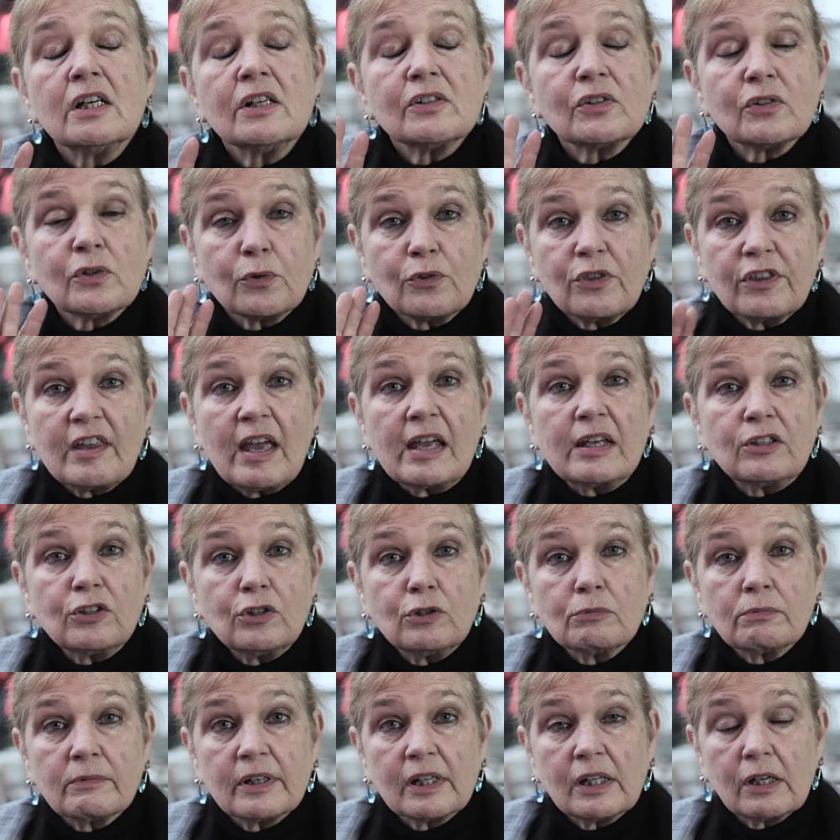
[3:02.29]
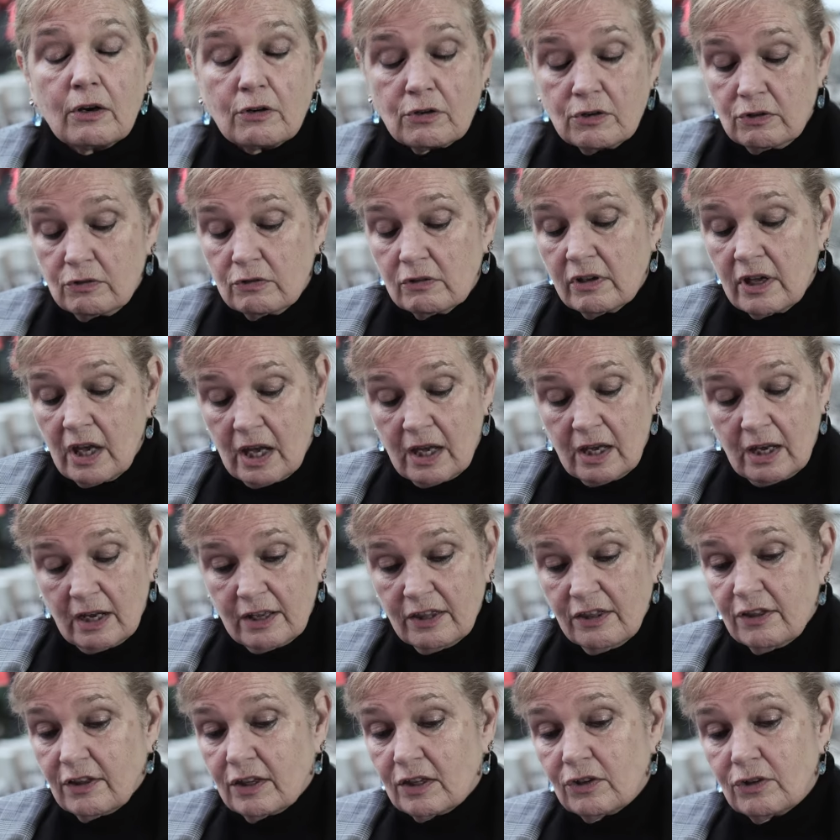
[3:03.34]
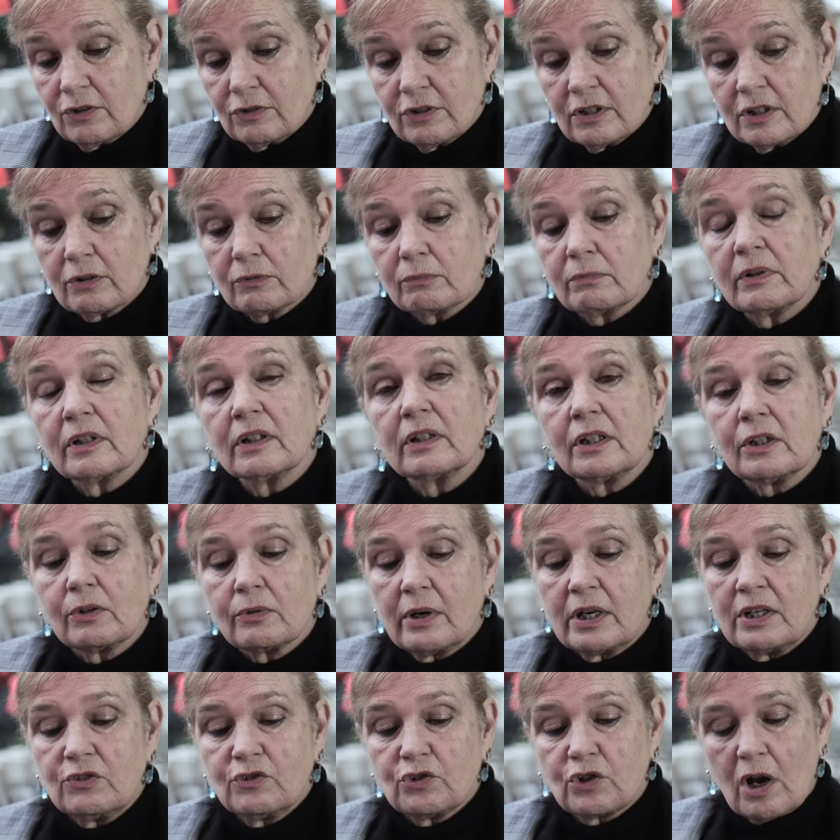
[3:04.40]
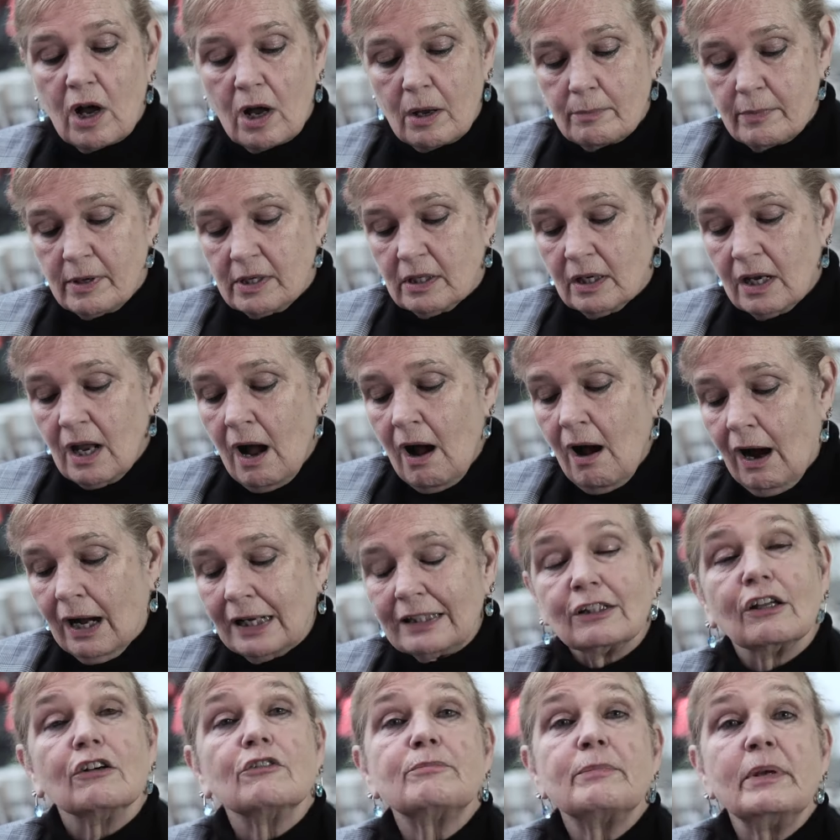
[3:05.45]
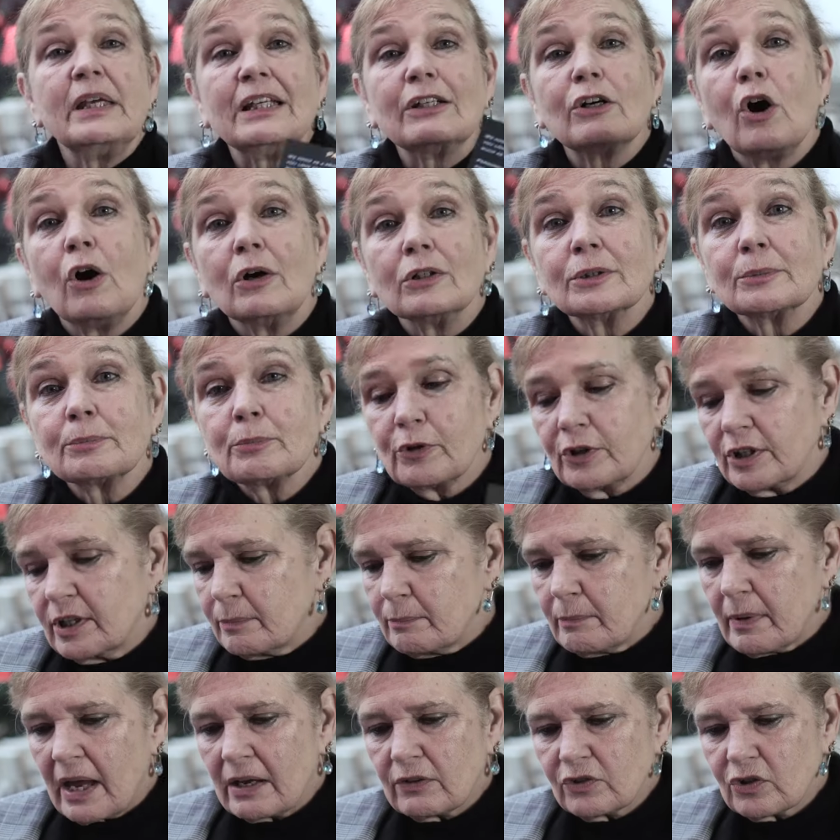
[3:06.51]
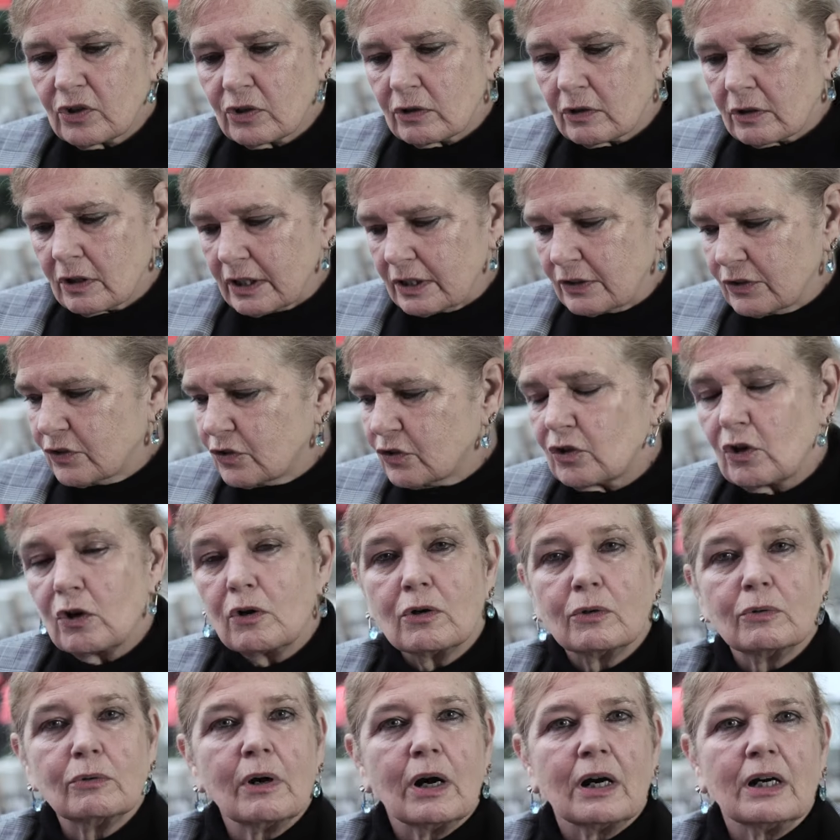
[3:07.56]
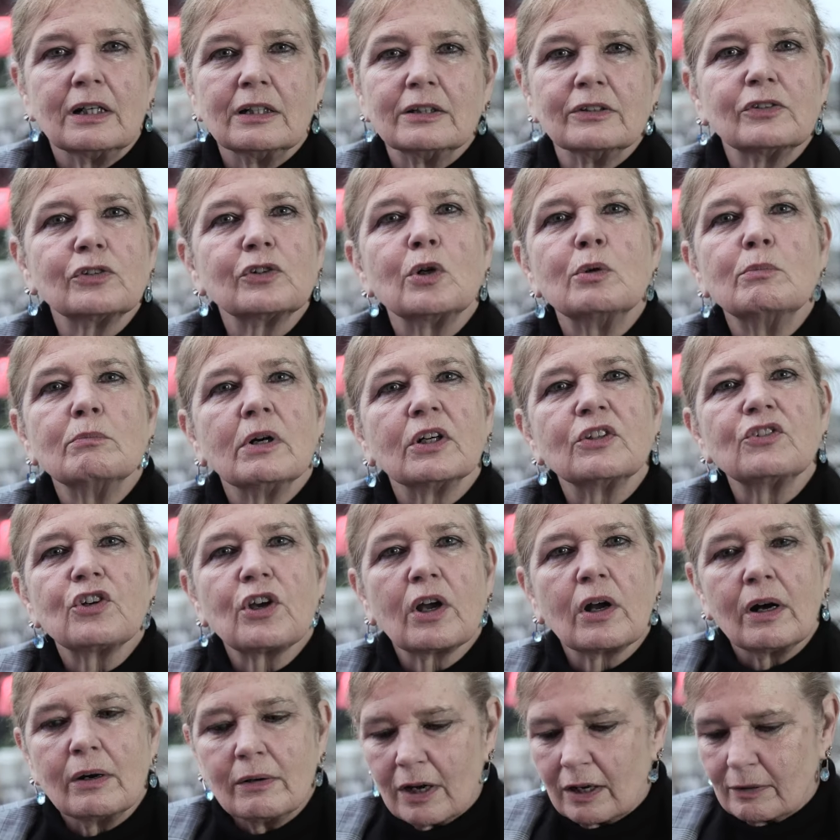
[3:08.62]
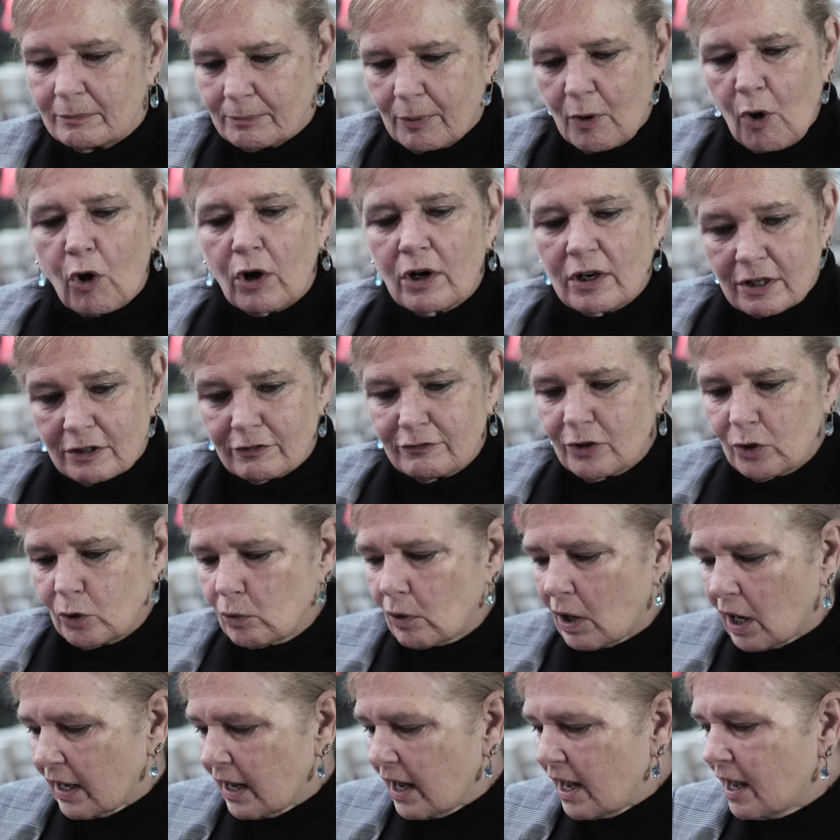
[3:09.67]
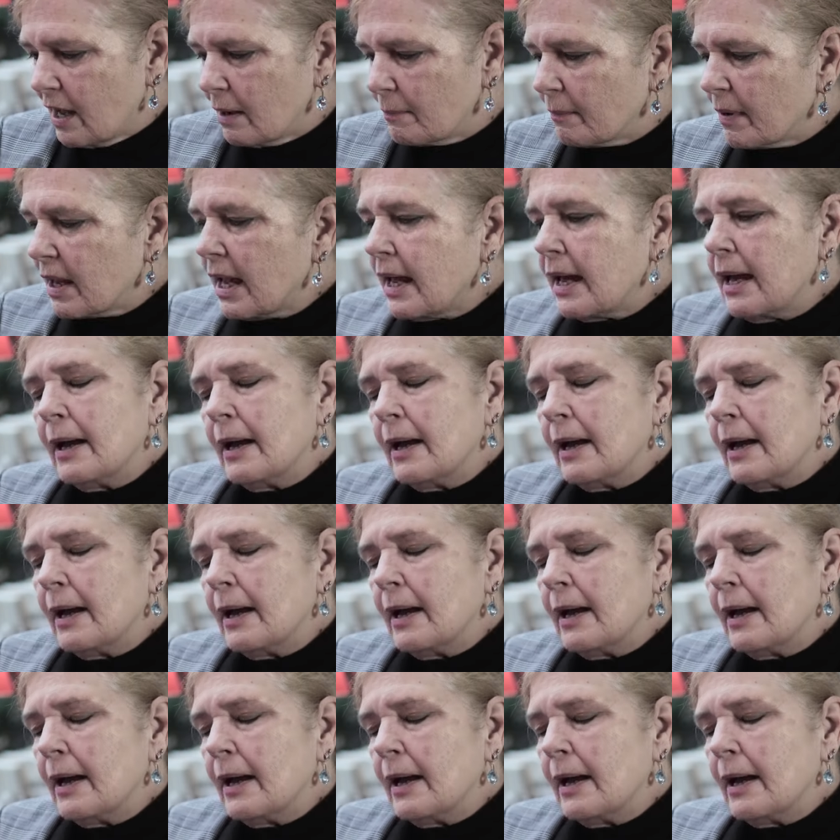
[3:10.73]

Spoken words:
So thank you, Ricoh UK. I think you did a really great job, and I love being called a print ambassador. It's so much a part of who I am.